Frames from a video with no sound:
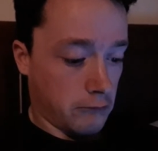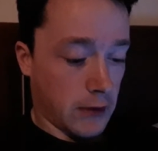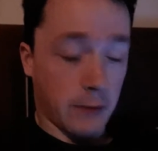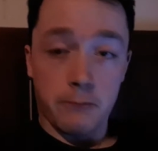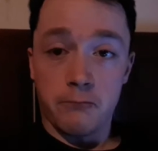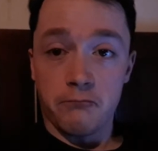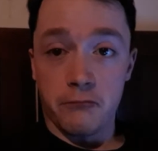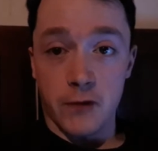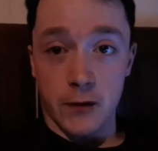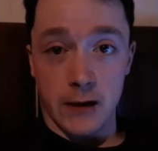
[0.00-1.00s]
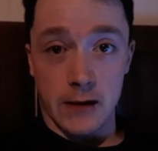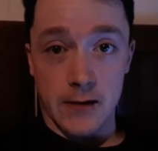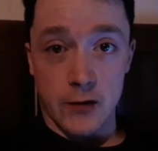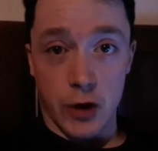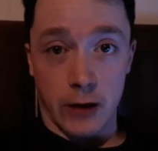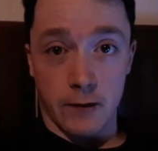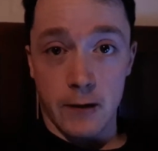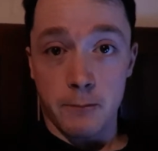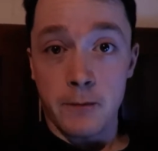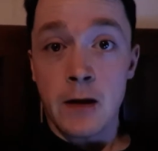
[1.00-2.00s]
yep. Nothing else to check
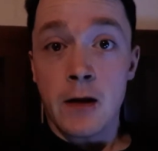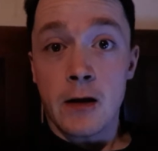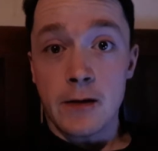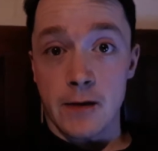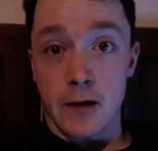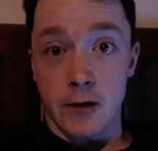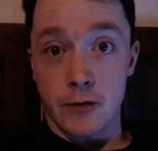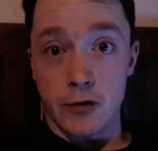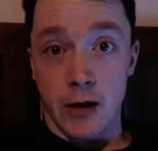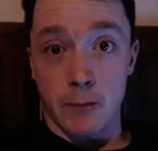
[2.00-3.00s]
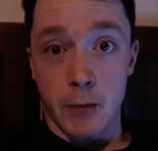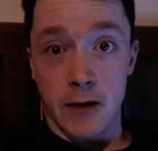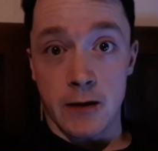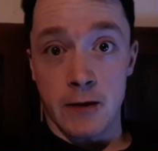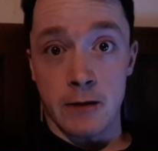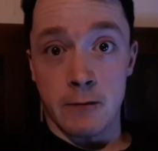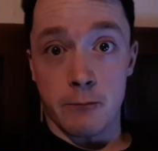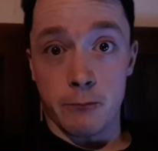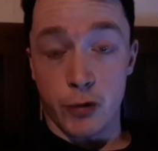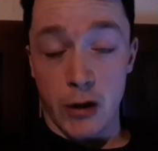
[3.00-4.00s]
there. So now I'm going to check my
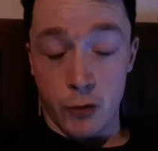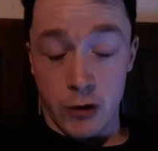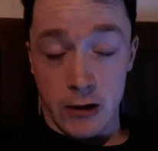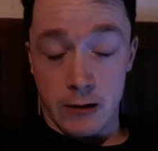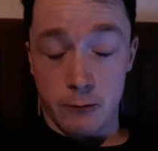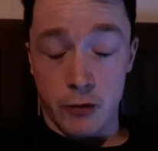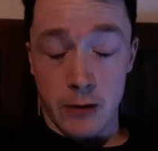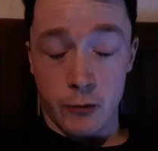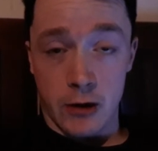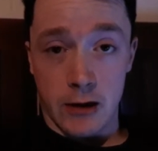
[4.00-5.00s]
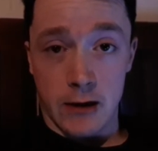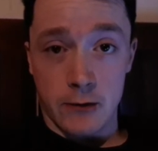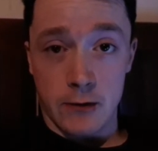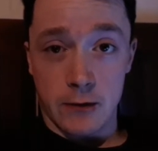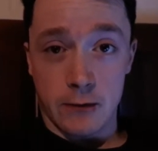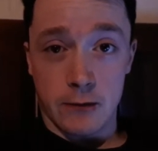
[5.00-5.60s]
primary account.